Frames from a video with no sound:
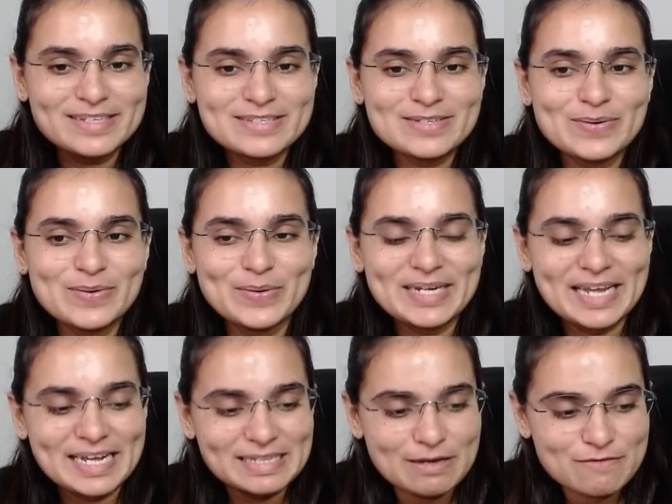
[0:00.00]
who
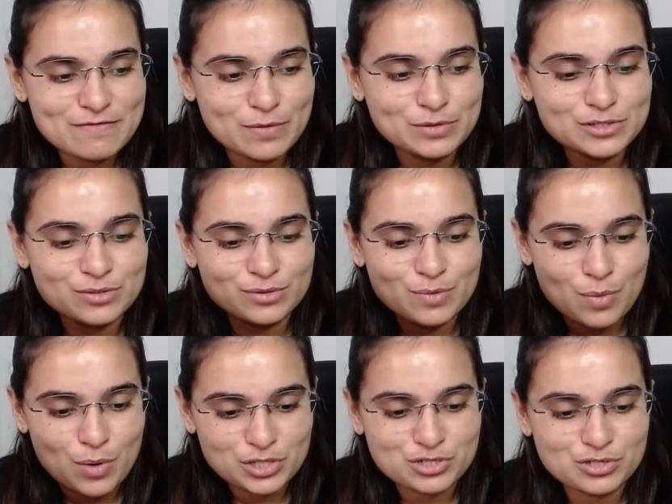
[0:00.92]
take their phones to the
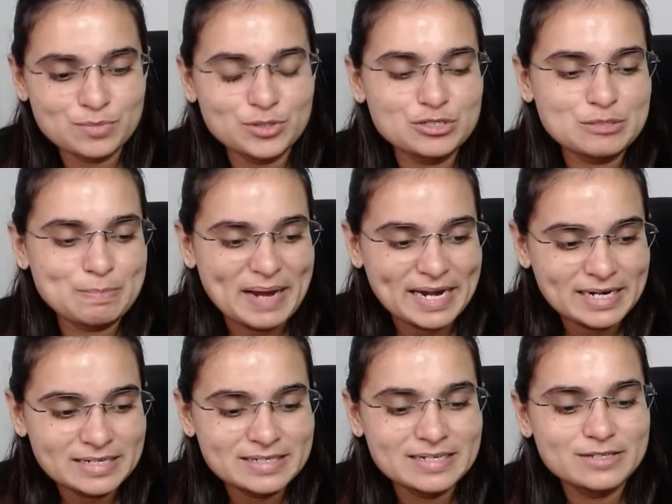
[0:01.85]
washroom
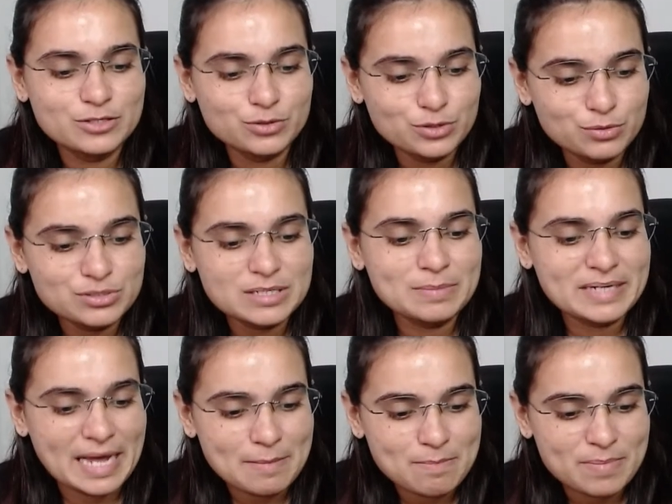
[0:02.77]
to do some
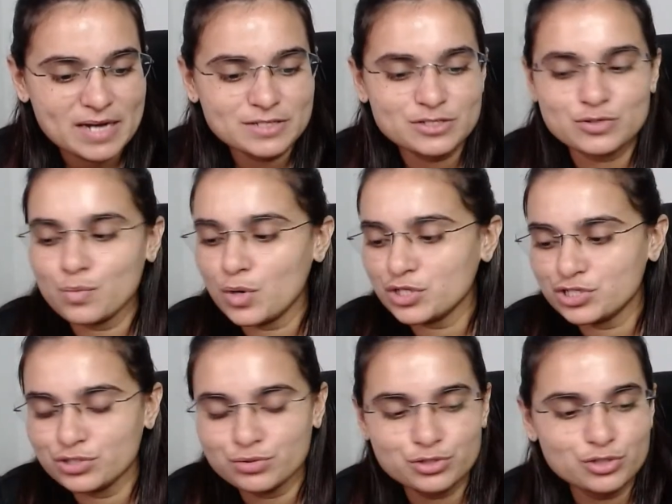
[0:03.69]
time pass, to watch
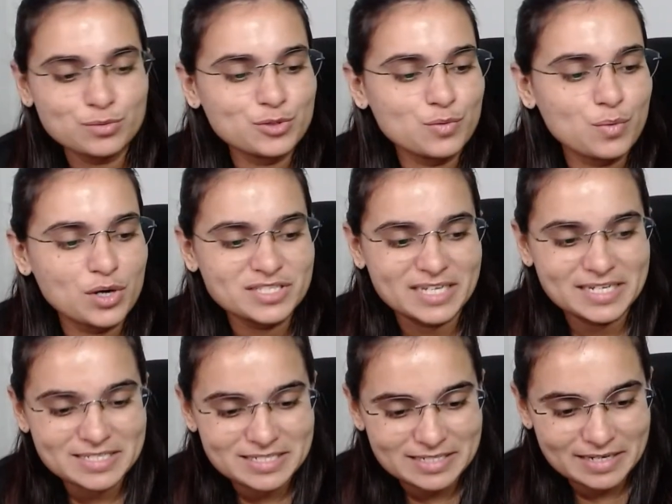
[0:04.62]
YouTube, to watch
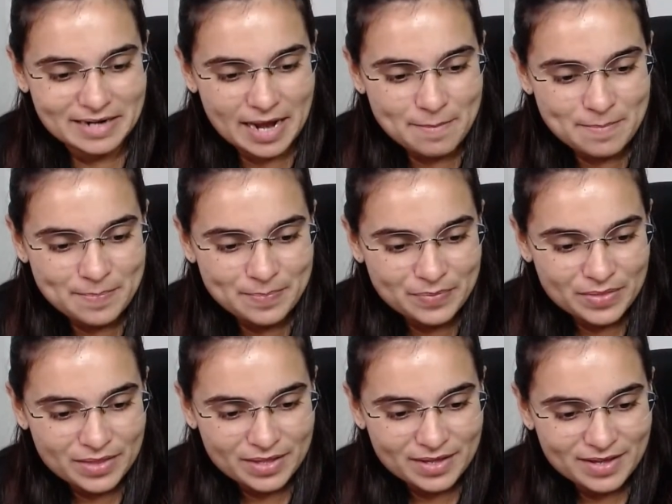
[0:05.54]
Instagram.
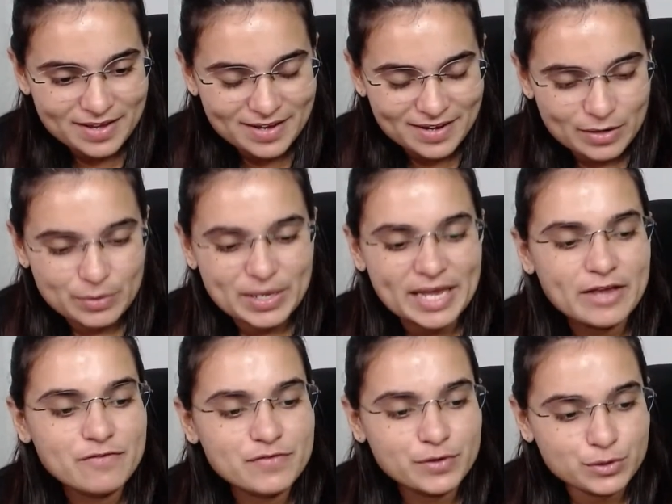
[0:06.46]
Okay,
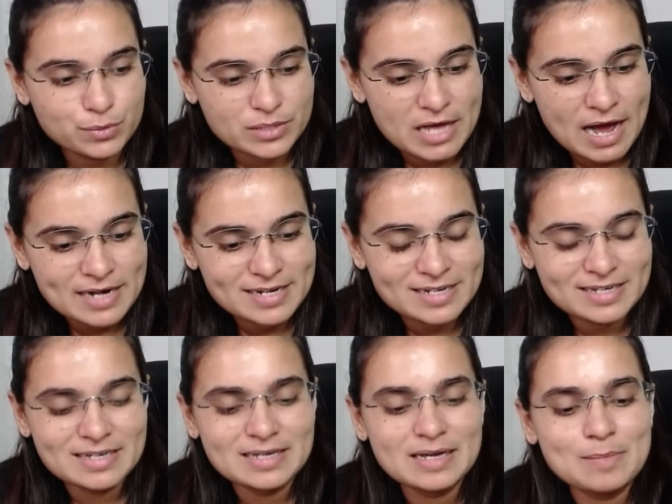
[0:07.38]
if you do that,
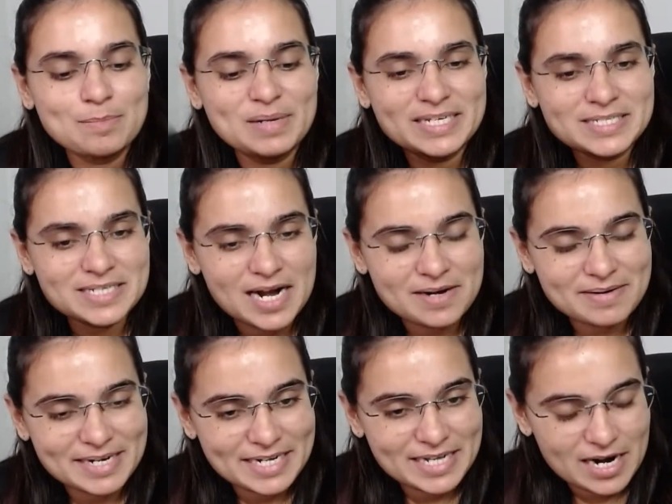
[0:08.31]
please start
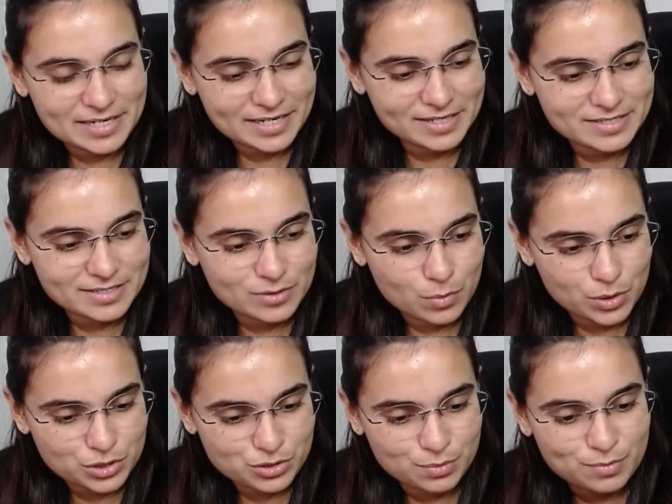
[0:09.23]
reading articles in the
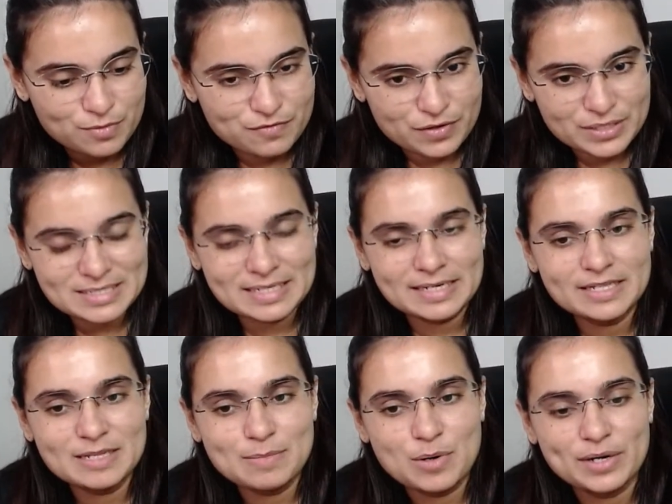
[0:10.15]
washroom first thing
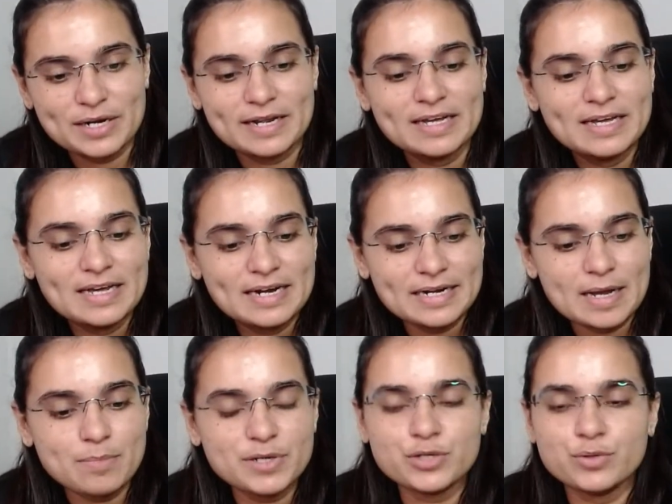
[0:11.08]
in the morning.
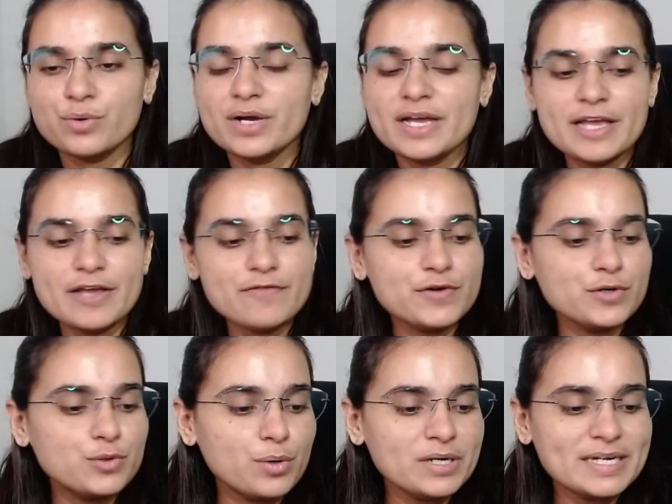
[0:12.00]
Number 2, if you
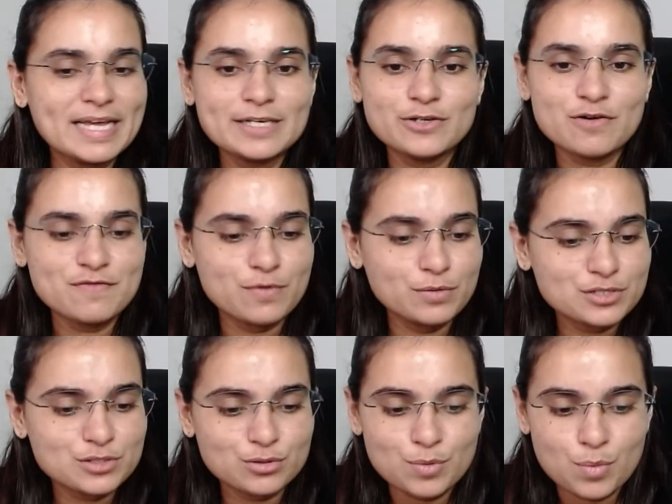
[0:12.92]
don't take your
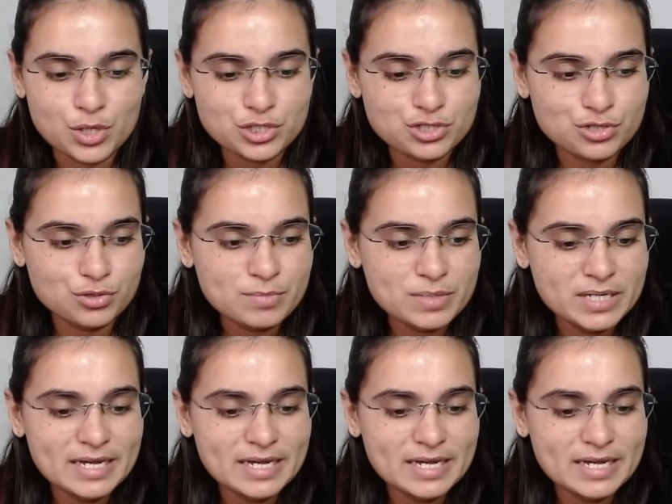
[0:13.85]
phones to the washroom,